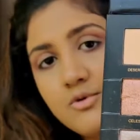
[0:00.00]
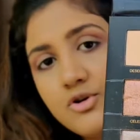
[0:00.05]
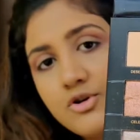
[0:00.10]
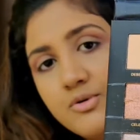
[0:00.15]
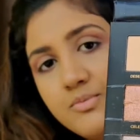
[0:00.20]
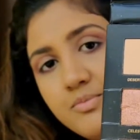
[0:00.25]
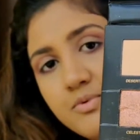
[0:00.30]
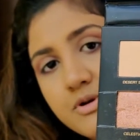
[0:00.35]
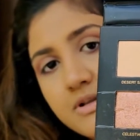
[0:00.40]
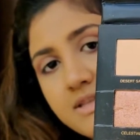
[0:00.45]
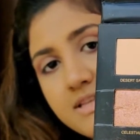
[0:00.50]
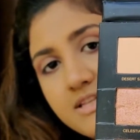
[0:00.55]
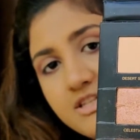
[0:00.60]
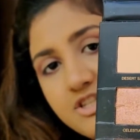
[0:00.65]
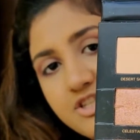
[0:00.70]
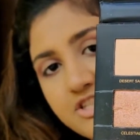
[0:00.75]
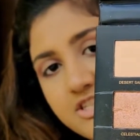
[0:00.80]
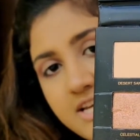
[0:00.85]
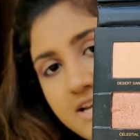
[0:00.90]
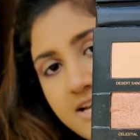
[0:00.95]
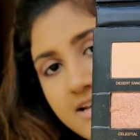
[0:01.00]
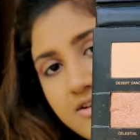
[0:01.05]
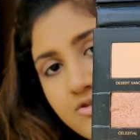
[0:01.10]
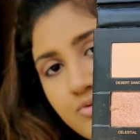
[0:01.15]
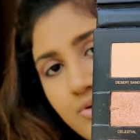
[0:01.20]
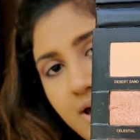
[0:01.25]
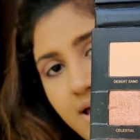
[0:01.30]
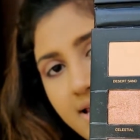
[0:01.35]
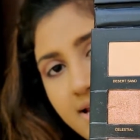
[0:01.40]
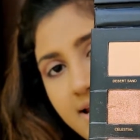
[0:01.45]
I'm going to put this shade
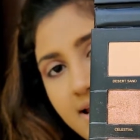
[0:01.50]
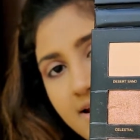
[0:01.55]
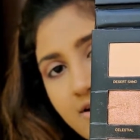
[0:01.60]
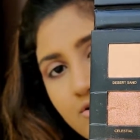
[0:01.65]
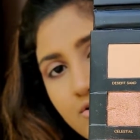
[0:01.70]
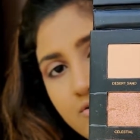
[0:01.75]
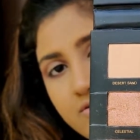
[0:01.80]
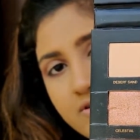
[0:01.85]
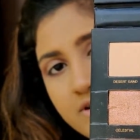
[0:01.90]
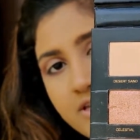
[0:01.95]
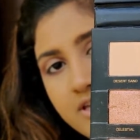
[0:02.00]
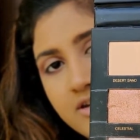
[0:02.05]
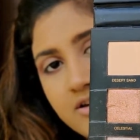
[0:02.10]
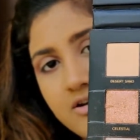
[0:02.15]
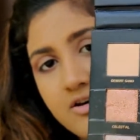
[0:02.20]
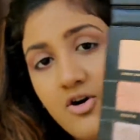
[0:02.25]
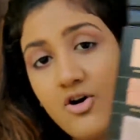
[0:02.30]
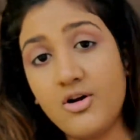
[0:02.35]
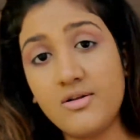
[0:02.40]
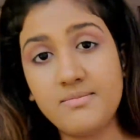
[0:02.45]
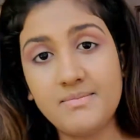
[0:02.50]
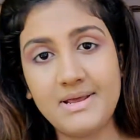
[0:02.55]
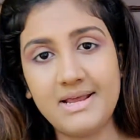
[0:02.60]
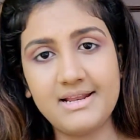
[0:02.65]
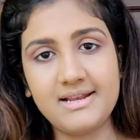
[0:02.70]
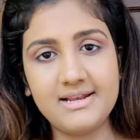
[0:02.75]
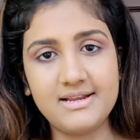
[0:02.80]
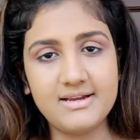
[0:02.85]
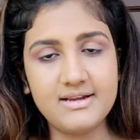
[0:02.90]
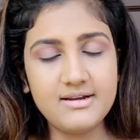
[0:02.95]
Twilight over here on
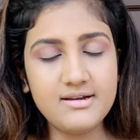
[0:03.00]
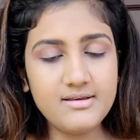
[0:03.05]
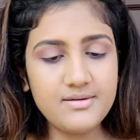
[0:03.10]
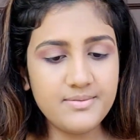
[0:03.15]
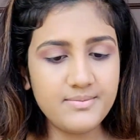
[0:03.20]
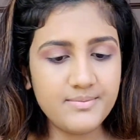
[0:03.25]
my lid.